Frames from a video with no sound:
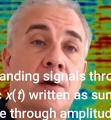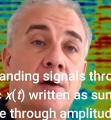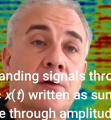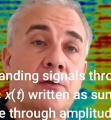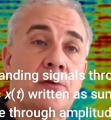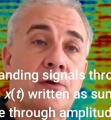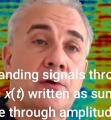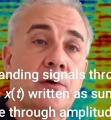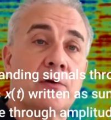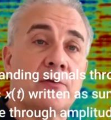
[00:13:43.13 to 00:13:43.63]

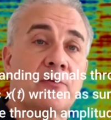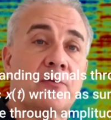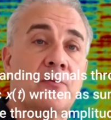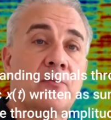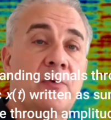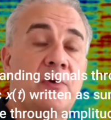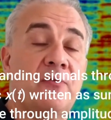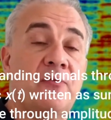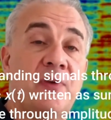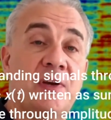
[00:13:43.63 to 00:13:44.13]
Third,
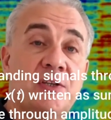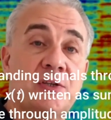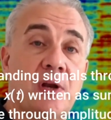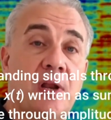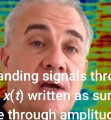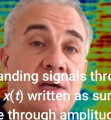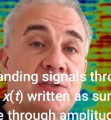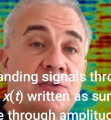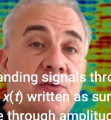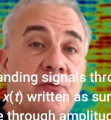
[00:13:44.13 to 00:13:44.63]
we
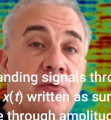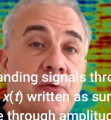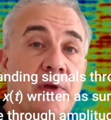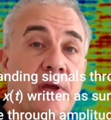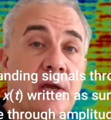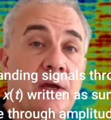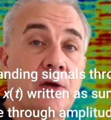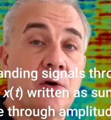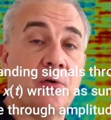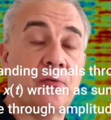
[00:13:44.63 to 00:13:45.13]
visualize the
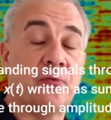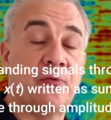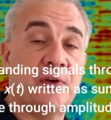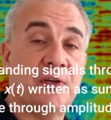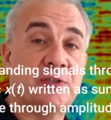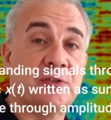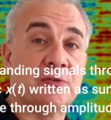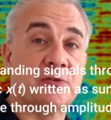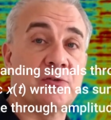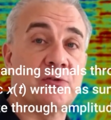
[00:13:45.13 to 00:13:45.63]
Fourier
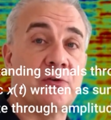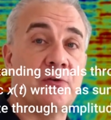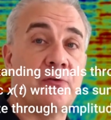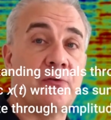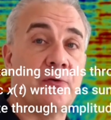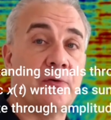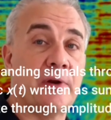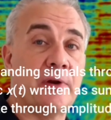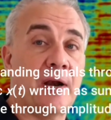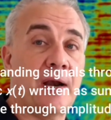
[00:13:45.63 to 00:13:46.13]
coefficients
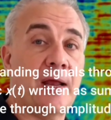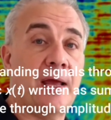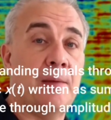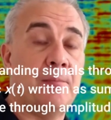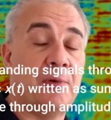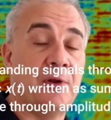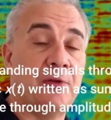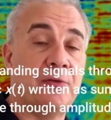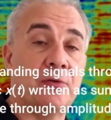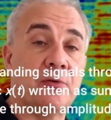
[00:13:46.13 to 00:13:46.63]
through their
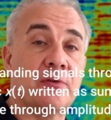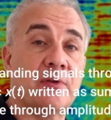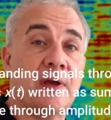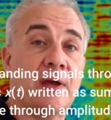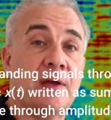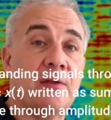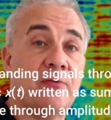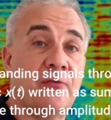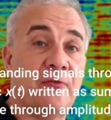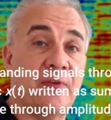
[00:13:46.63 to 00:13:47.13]
amplitude
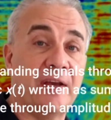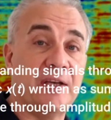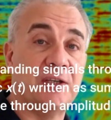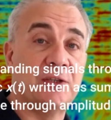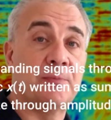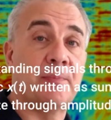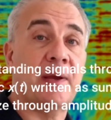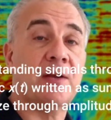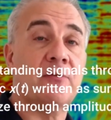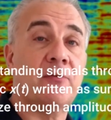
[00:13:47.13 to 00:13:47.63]
and phase
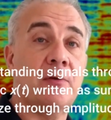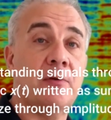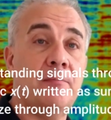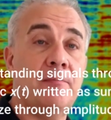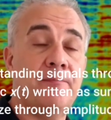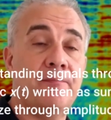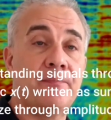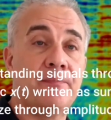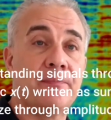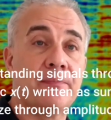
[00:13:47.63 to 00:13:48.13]
spectrum.
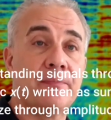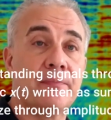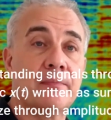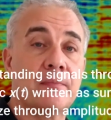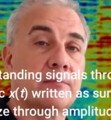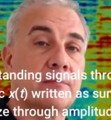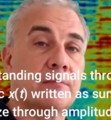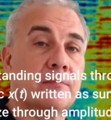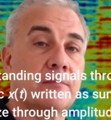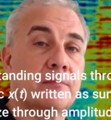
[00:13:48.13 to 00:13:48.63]

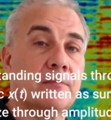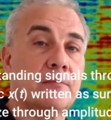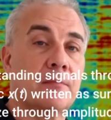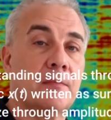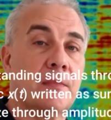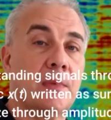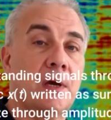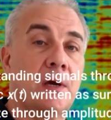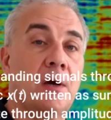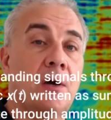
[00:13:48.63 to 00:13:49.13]

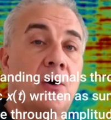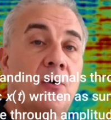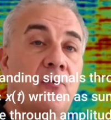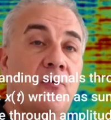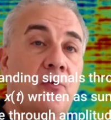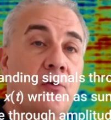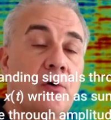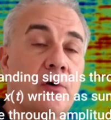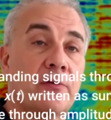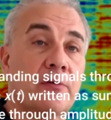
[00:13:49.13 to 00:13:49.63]

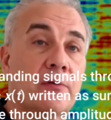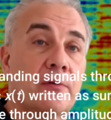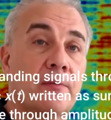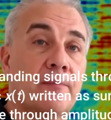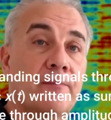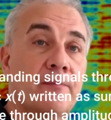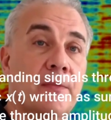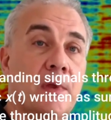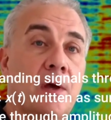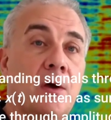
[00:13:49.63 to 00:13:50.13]
Fourth,
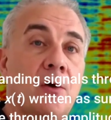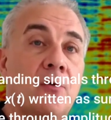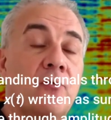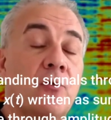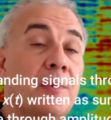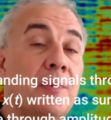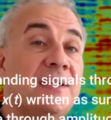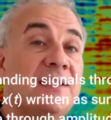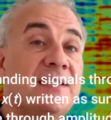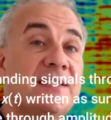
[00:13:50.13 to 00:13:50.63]

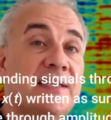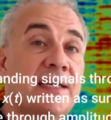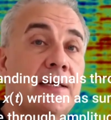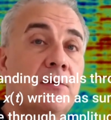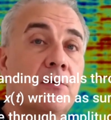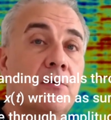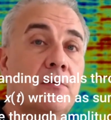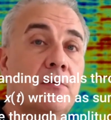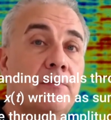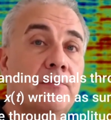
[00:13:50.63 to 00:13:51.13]
from a
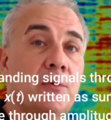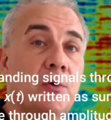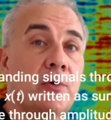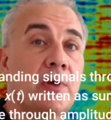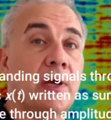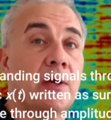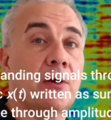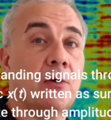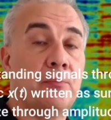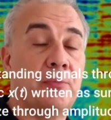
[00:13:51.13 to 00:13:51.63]
signal you
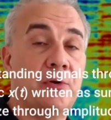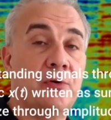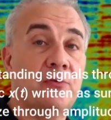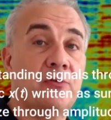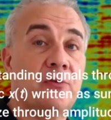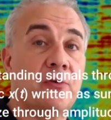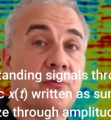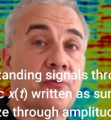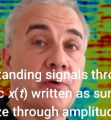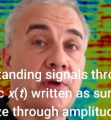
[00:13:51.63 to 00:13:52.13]
can compute
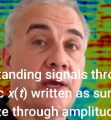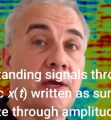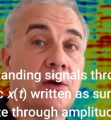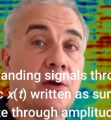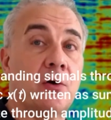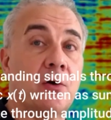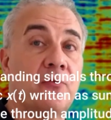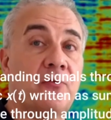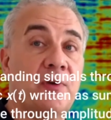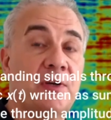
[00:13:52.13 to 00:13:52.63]
the Fourier
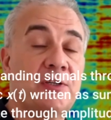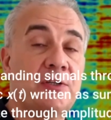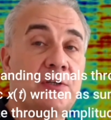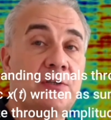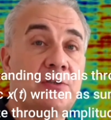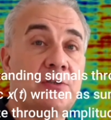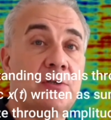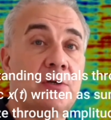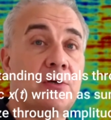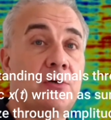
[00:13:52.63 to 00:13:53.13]

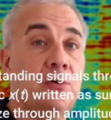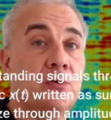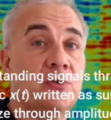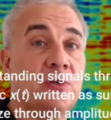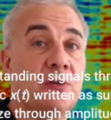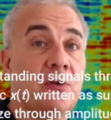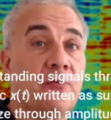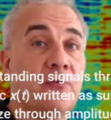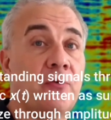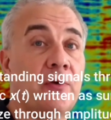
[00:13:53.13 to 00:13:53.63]
coefficients
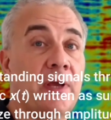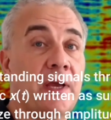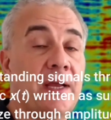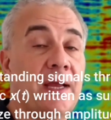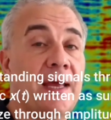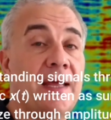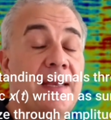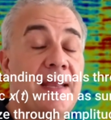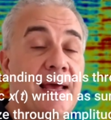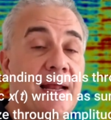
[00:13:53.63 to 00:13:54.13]
using the Fourier
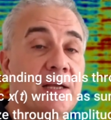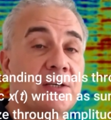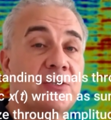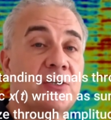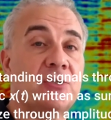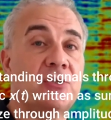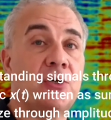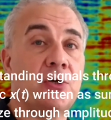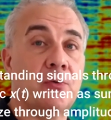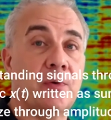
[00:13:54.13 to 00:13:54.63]

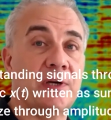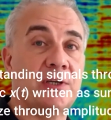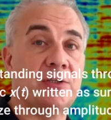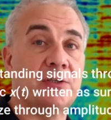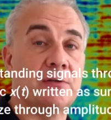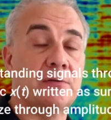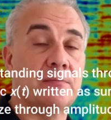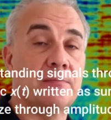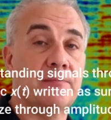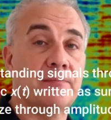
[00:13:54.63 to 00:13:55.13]
analysis
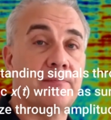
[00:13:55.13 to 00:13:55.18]
equation.